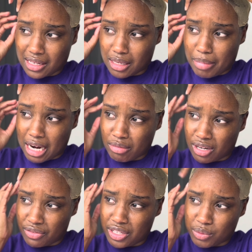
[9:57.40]
the bottom of
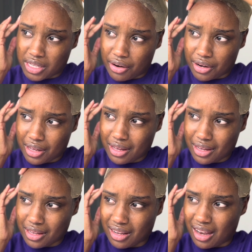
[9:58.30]
her feet was dirty.
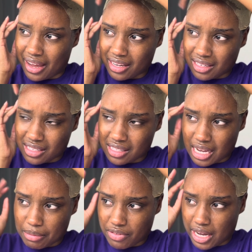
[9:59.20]
Like, that's the
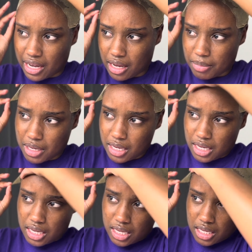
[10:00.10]
type of vibe
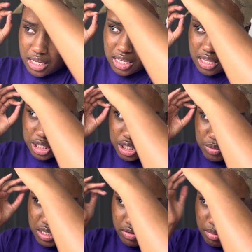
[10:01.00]
that she was
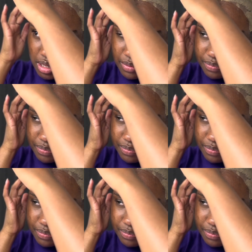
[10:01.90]
giving me.